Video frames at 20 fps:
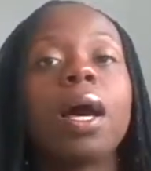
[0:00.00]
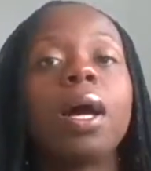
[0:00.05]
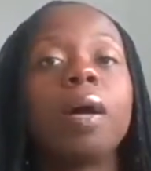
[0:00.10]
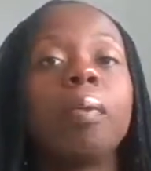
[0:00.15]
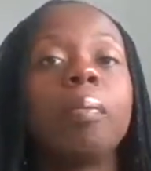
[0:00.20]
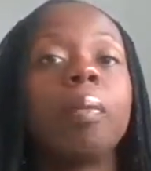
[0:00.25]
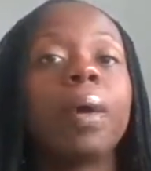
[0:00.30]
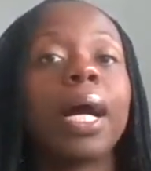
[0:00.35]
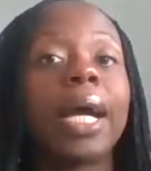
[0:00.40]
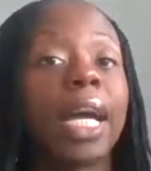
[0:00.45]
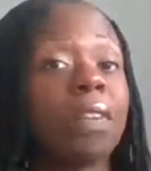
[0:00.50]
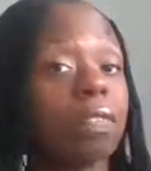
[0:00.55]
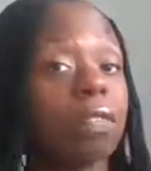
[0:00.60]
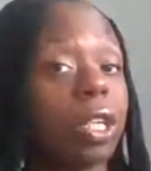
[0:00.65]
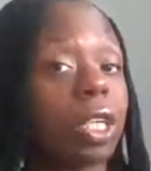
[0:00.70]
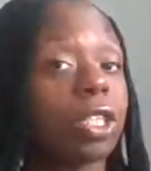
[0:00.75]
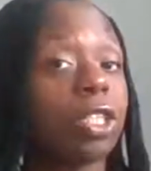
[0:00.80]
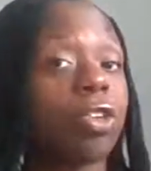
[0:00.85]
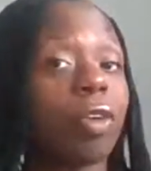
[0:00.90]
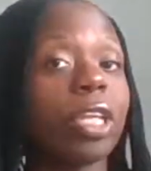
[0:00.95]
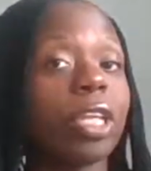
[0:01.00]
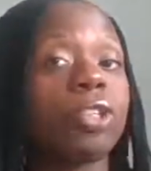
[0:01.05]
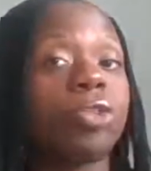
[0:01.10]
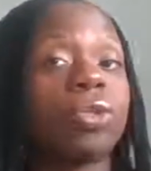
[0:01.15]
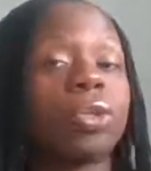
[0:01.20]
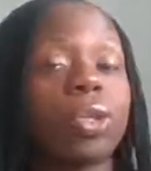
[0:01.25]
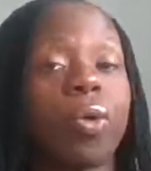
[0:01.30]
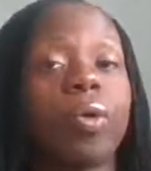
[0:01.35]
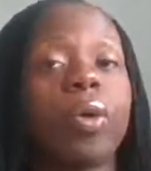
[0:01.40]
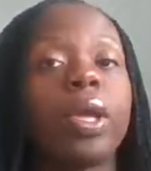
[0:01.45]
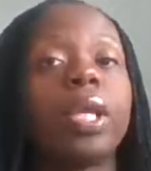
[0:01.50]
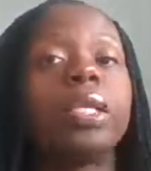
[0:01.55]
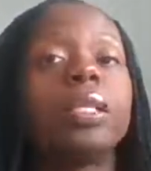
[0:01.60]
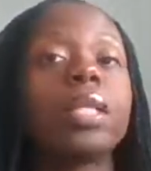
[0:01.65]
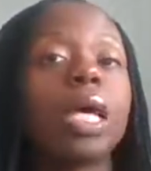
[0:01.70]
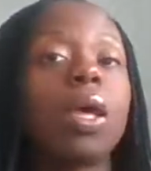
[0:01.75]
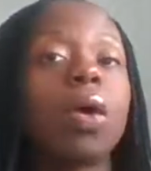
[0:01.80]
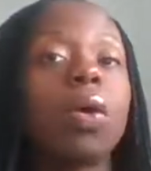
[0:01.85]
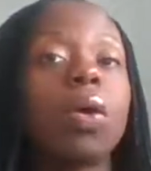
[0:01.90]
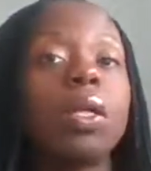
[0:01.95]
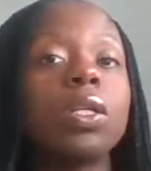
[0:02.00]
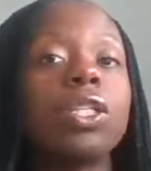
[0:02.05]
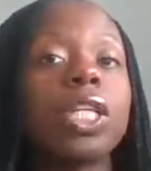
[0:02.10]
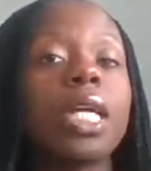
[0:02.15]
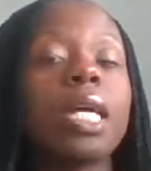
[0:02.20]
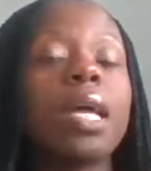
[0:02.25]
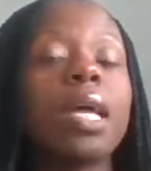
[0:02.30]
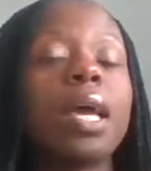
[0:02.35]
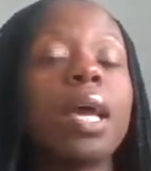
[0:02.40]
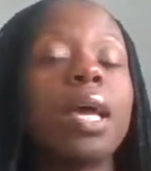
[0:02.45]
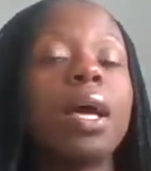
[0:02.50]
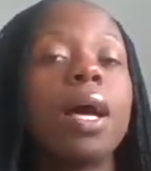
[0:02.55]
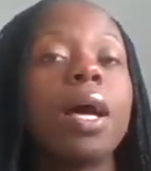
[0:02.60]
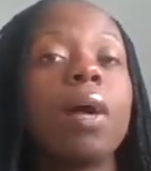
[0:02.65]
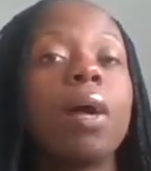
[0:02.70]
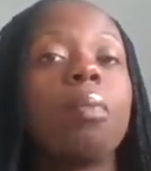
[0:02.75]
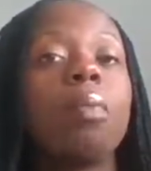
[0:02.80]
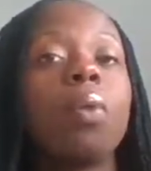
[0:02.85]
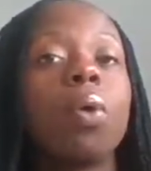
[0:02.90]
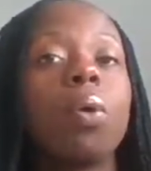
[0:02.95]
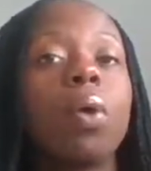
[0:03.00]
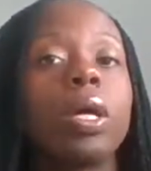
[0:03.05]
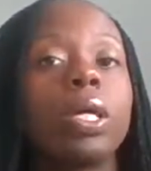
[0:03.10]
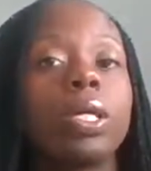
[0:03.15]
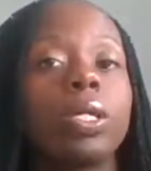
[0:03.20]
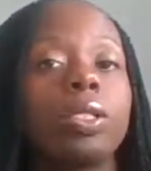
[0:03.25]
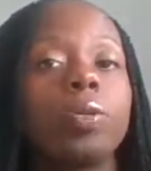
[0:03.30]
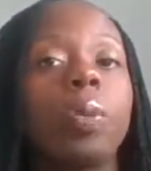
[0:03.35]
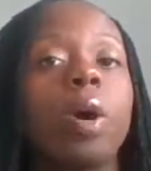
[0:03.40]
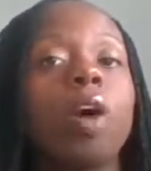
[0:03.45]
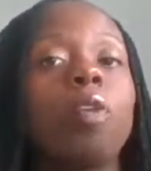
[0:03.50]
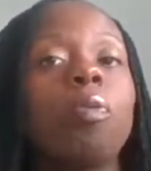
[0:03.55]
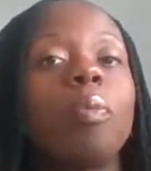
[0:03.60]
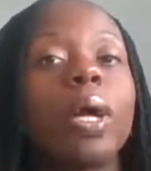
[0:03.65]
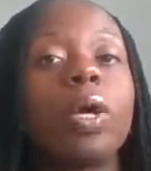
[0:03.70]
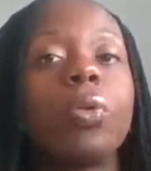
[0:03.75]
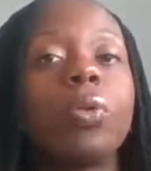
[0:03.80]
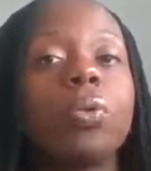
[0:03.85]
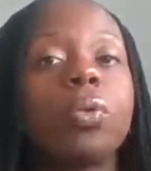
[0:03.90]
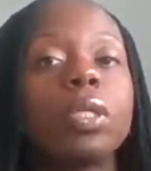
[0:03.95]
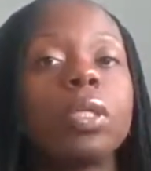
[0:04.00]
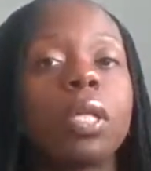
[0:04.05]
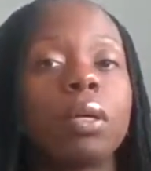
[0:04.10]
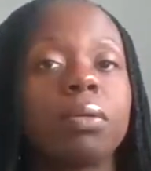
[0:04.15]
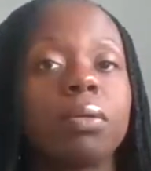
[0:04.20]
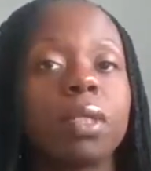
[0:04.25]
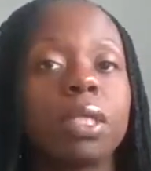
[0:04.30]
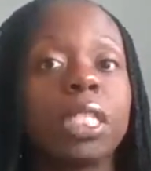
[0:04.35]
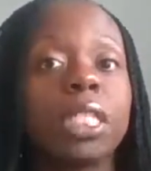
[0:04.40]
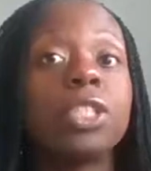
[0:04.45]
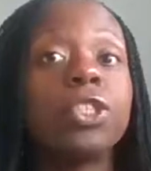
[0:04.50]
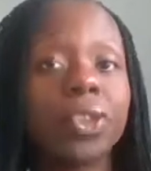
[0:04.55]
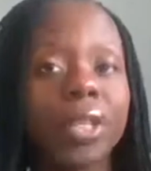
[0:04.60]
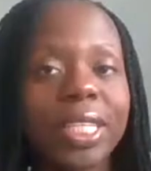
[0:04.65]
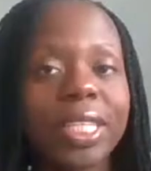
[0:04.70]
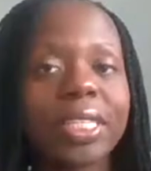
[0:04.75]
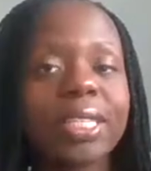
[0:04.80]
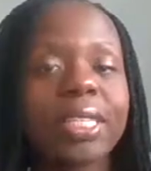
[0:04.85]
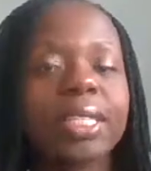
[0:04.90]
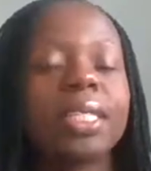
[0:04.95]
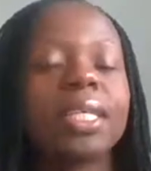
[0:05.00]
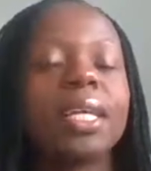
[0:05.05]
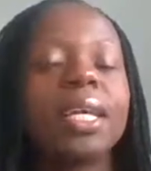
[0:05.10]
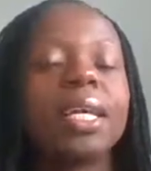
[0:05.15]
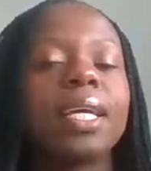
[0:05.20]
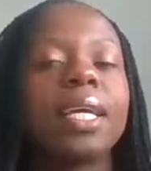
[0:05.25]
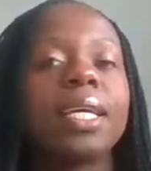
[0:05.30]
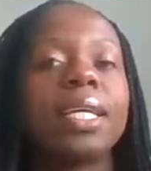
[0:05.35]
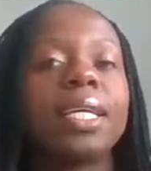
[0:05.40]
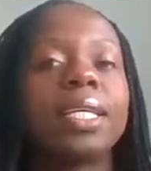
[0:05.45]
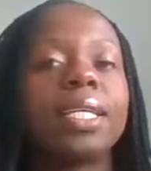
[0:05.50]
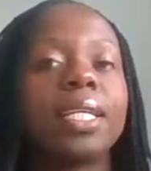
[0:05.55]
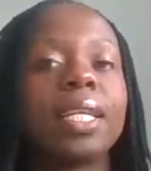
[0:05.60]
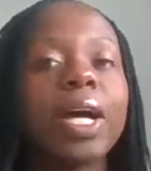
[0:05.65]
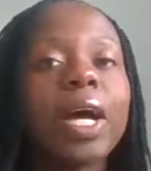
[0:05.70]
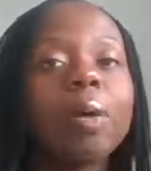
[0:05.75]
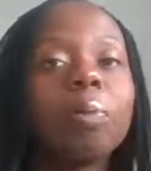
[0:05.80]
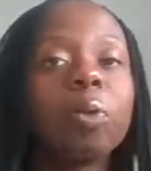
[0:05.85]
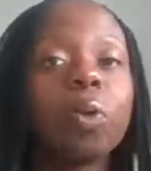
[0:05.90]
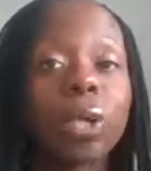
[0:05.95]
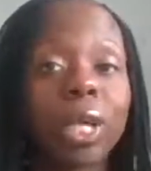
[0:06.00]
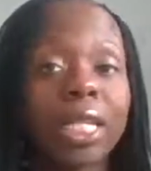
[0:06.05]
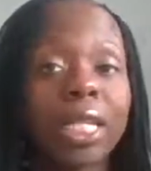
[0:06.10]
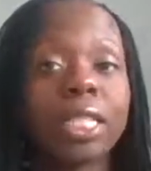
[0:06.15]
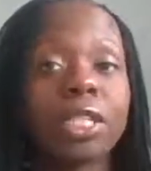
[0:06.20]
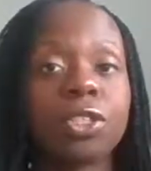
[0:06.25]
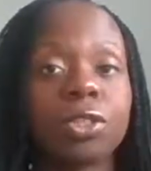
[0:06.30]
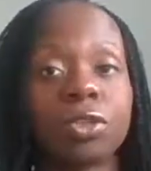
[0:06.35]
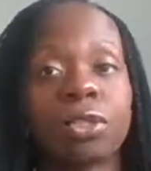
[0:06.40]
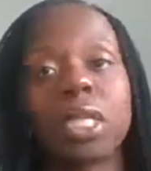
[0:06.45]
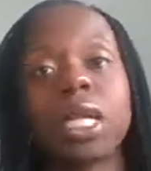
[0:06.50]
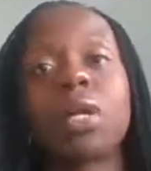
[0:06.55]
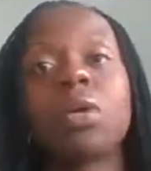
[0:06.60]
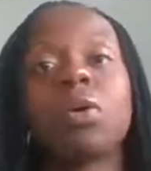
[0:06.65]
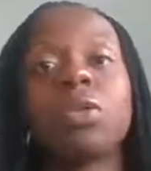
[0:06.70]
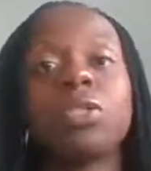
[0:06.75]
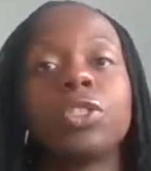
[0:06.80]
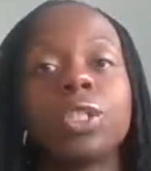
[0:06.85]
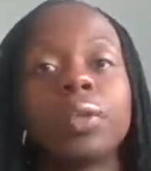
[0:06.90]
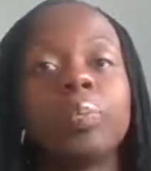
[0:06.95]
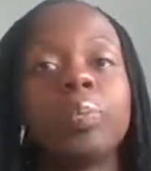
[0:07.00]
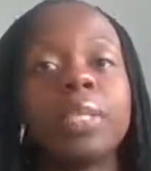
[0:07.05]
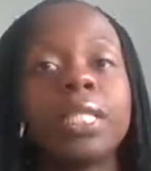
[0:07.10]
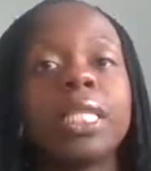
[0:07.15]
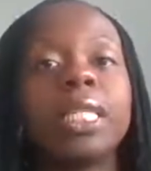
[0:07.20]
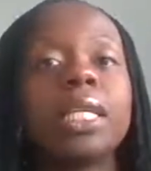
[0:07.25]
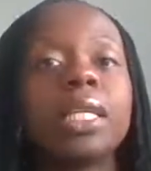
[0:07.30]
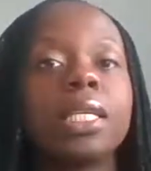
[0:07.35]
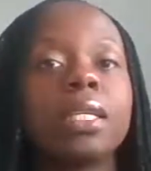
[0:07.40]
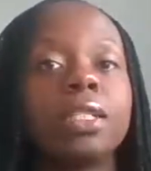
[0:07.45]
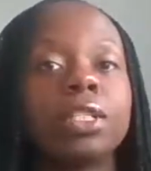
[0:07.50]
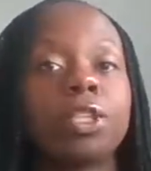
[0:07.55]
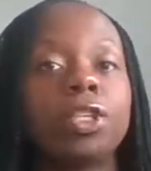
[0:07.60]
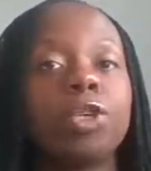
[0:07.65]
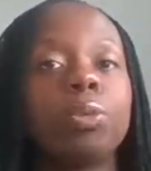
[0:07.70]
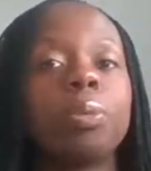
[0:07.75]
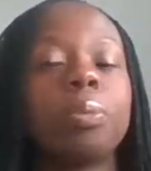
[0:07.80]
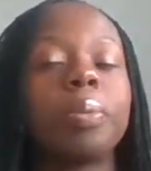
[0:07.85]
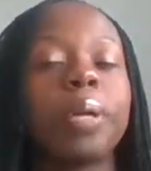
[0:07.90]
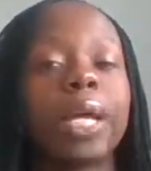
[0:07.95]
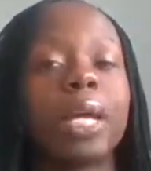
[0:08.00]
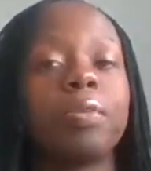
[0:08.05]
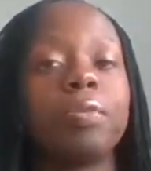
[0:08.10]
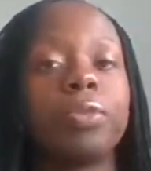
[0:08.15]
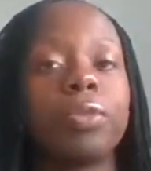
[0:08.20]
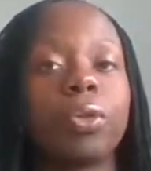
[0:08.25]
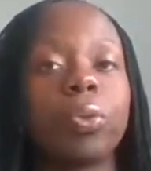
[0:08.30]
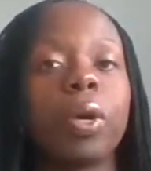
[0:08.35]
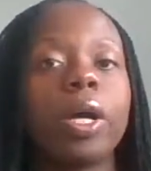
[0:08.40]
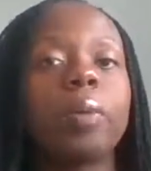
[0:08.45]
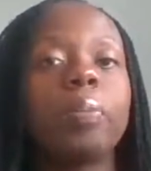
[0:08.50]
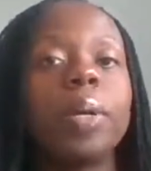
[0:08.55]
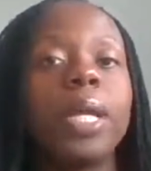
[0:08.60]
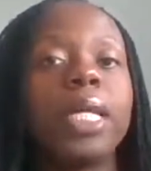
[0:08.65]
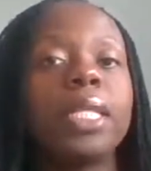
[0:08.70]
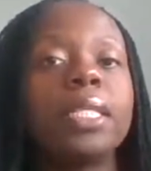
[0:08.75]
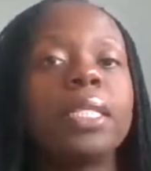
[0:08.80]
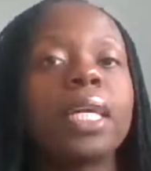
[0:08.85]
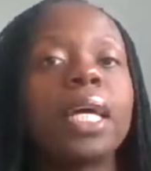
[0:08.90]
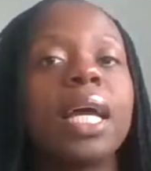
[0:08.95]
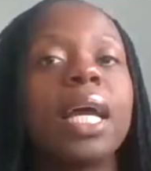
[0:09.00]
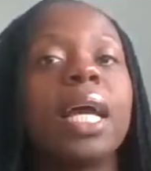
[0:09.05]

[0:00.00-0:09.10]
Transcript: I have an undergraduate degree in psychology, and as part of my course, I was interested in organizational psychology, particularly, so human behavior in the workplace.